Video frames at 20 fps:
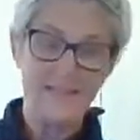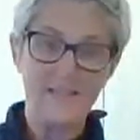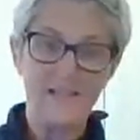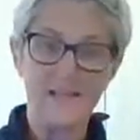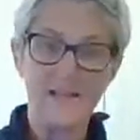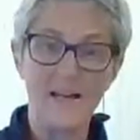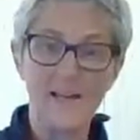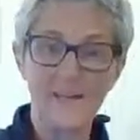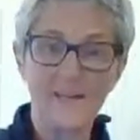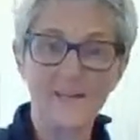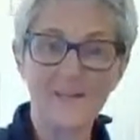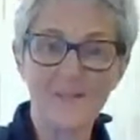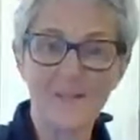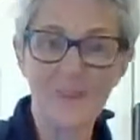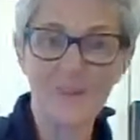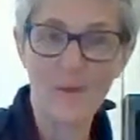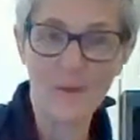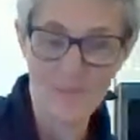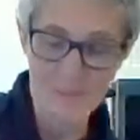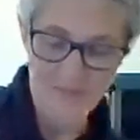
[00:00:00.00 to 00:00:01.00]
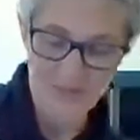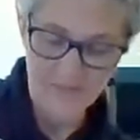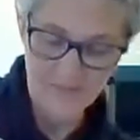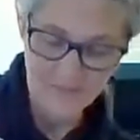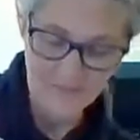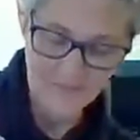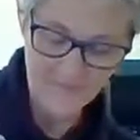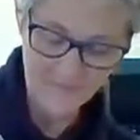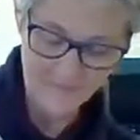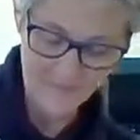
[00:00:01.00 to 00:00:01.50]
Science,
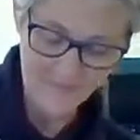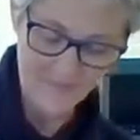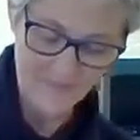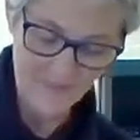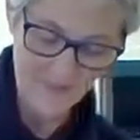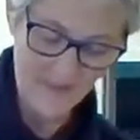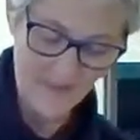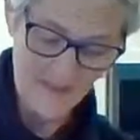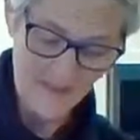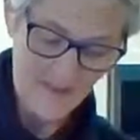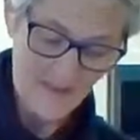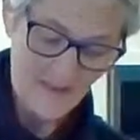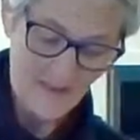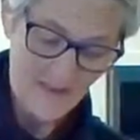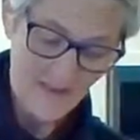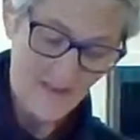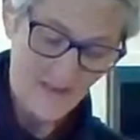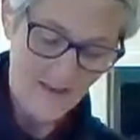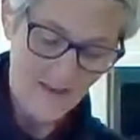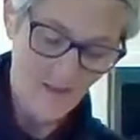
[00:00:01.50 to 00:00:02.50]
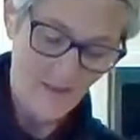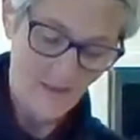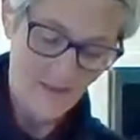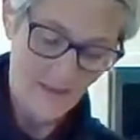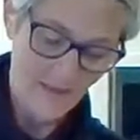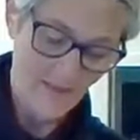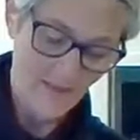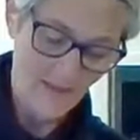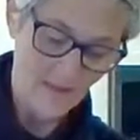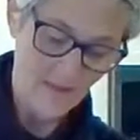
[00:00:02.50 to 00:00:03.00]
people.
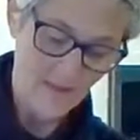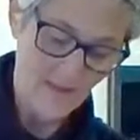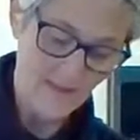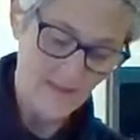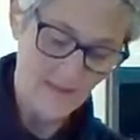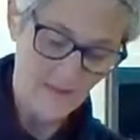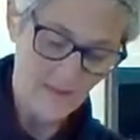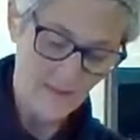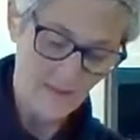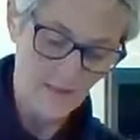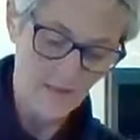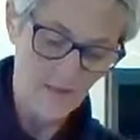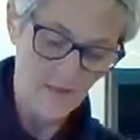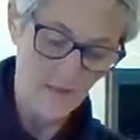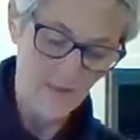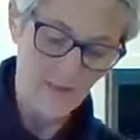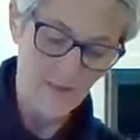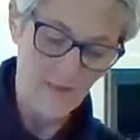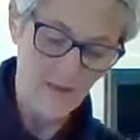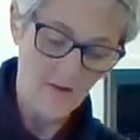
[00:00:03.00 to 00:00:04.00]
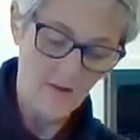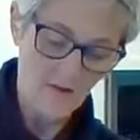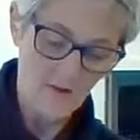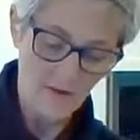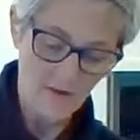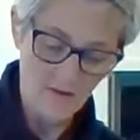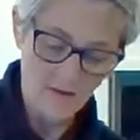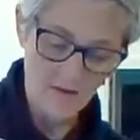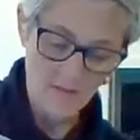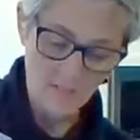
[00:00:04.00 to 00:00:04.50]
I think that has something to do with the
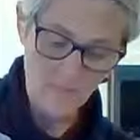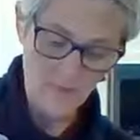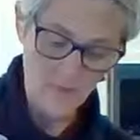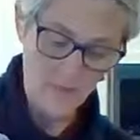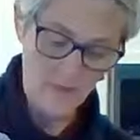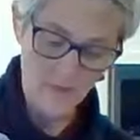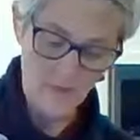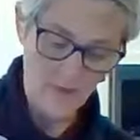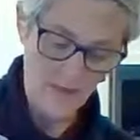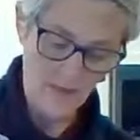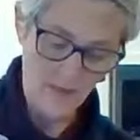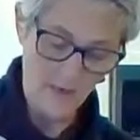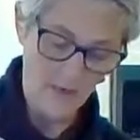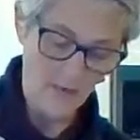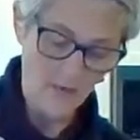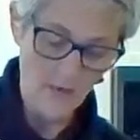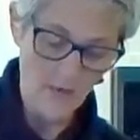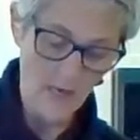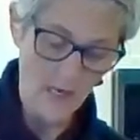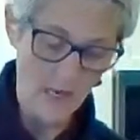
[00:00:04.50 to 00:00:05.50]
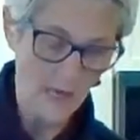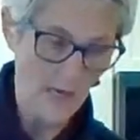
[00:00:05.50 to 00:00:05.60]
alcohol, but what do I know?